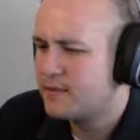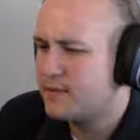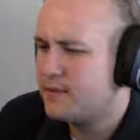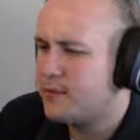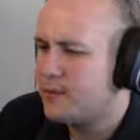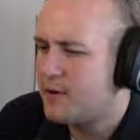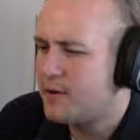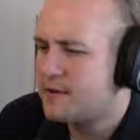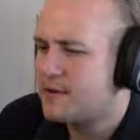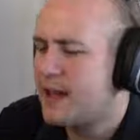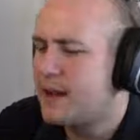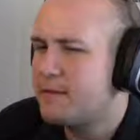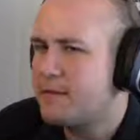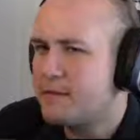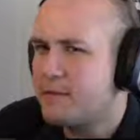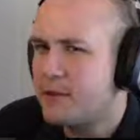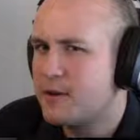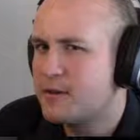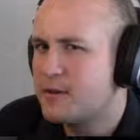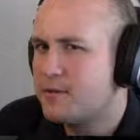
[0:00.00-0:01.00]
The fourth is half
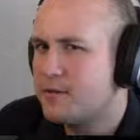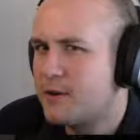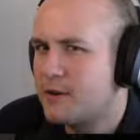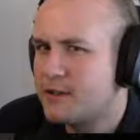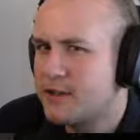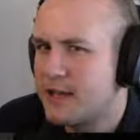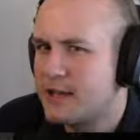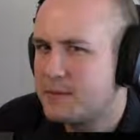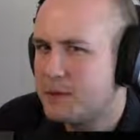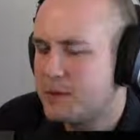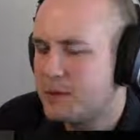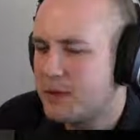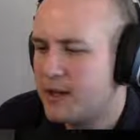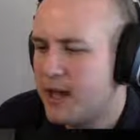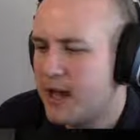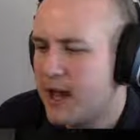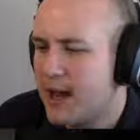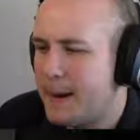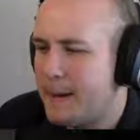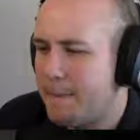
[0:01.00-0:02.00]
the first. The first has to be
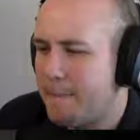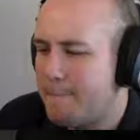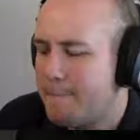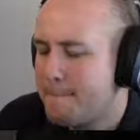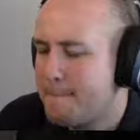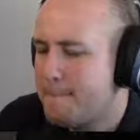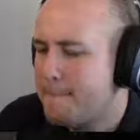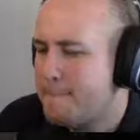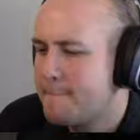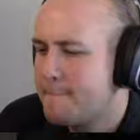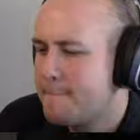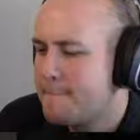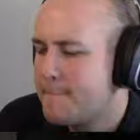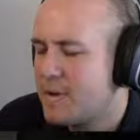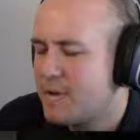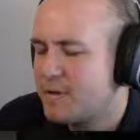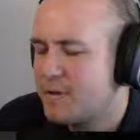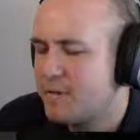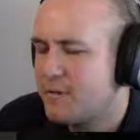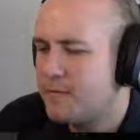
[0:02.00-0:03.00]
really high.
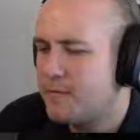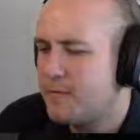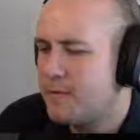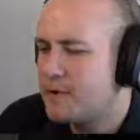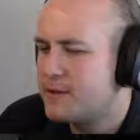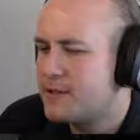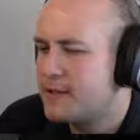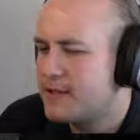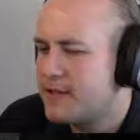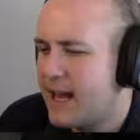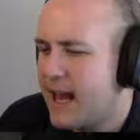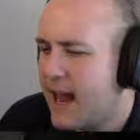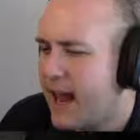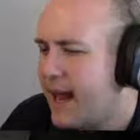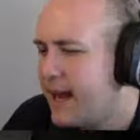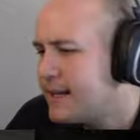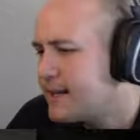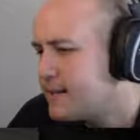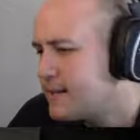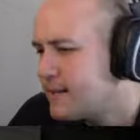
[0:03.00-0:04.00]
So first is
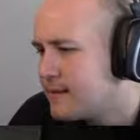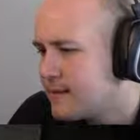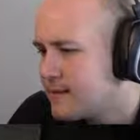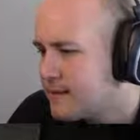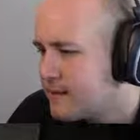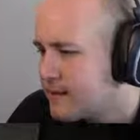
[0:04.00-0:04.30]
8.